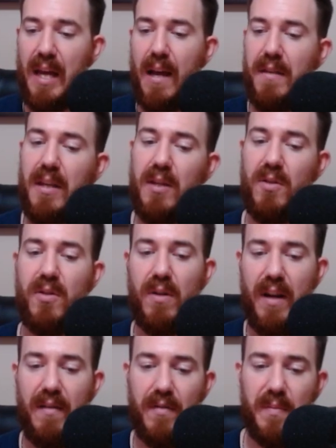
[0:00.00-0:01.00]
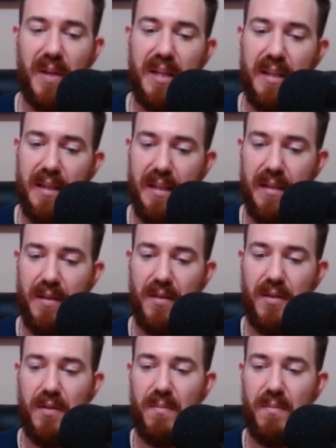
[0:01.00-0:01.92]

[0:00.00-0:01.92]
and they ensure everybody is